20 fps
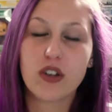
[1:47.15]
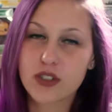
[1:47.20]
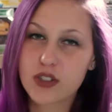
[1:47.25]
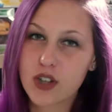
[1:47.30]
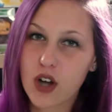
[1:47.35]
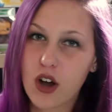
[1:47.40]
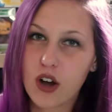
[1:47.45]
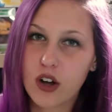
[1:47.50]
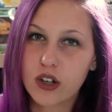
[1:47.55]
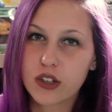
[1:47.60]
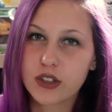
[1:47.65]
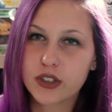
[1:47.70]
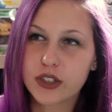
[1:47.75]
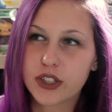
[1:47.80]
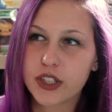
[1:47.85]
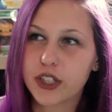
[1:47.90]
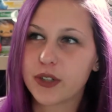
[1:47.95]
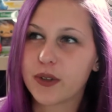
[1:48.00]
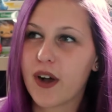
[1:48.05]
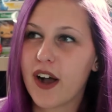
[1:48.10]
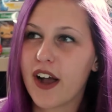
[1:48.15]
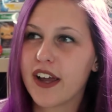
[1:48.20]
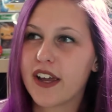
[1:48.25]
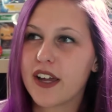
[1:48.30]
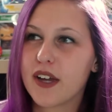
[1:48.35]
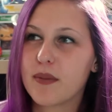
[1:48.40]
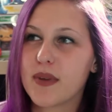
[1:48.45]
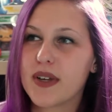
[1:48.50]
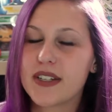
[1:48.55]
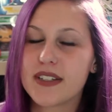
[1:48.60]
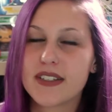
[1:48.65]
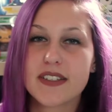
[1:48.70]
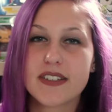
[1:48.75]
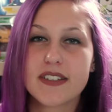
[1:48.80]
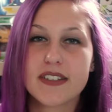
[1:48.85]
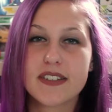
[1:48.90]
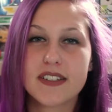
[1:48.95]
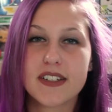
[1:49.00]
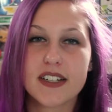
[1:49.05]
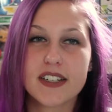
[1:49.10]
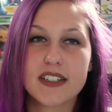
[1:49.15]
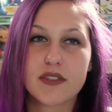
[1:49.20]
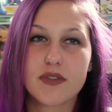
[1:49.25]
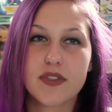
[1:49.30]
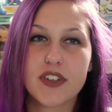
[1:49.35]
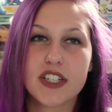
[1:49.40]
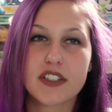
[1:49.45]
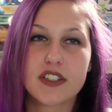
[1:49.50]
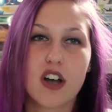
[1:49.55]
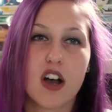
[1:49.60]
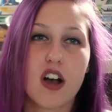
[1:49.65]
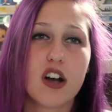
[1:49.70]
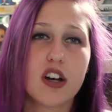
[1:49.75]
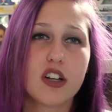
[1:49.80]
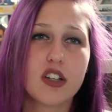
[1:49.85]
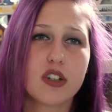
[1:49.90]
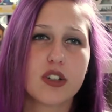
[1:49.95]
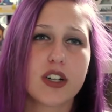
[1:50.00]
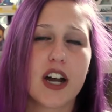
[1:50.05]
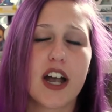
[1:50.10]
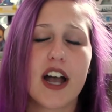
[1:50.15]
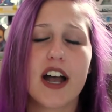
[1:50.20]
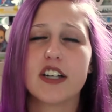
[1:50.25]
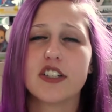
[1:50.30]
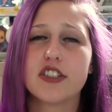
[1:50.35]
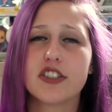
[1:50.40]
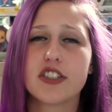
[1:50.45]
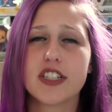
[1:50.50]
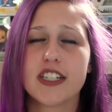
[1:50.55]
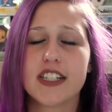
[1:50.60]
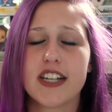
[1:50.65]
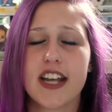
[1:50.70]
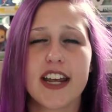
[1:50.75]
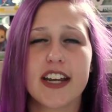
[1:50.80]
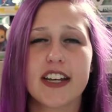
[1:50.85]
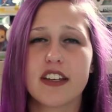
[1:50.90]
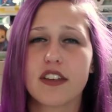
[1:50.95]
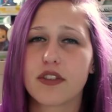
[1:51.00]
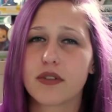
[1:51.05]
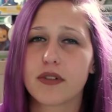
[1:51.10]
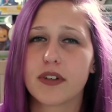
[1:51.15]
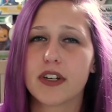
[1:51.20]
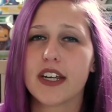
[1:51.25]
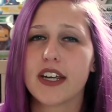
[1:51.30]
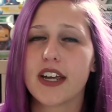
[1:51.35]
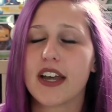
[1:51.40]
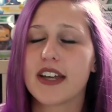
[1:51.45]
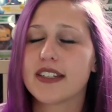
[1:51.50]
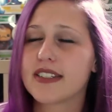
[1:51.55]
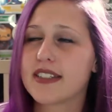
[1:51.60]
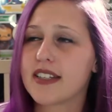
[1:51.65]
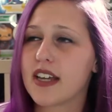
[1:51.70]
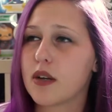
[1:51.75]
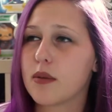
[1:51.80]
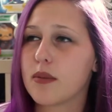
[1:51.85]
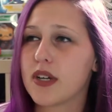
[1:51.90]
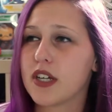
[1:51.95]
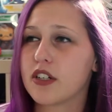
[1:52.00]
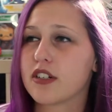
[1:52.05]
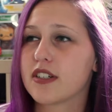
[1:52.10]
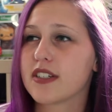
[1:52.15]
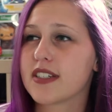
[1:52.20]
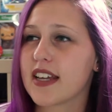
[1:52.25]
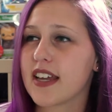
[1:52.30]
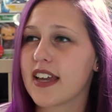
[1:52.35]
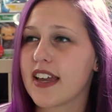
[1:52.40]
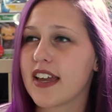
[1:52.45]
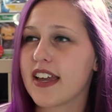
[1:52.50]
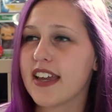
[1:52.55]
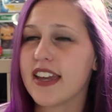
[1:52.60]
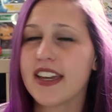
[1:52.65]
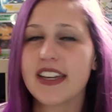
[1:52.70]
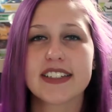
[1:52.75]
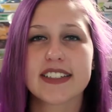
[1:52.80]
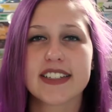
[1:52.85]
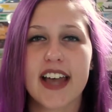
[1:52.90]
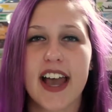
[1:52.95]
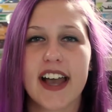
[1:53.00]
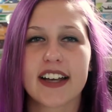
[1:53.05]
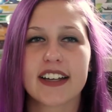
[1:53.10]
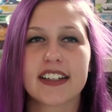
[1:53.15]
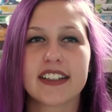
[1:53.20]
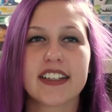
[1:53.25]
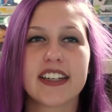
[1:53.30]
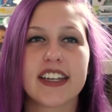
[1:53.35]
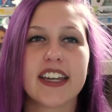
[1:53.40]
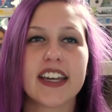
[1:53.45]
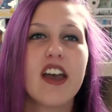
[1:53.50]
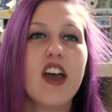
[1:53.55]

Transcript: tall are you? I am six feet tall, or one hundred eighty-three centimeters exactly.